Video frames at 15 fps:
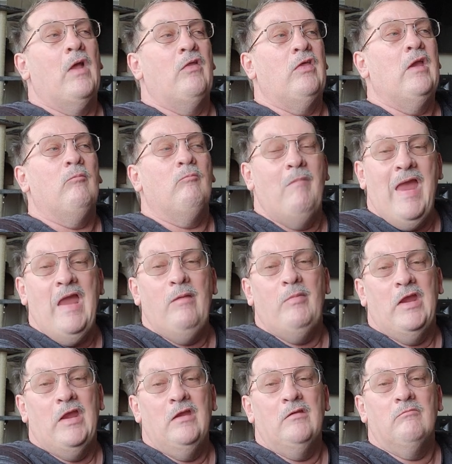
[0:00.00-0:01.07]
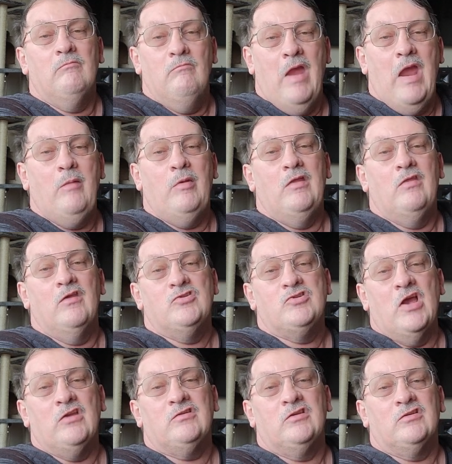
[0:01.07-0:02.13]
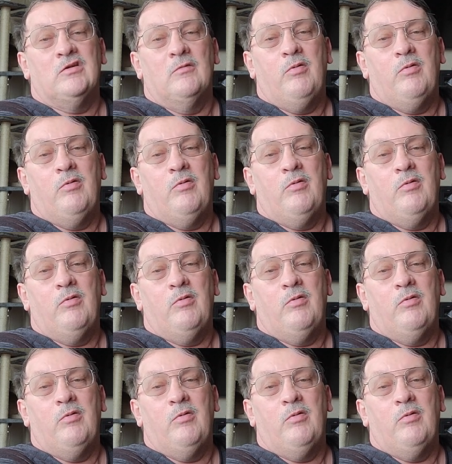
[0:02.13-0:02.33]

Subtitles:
I think maybe the Justice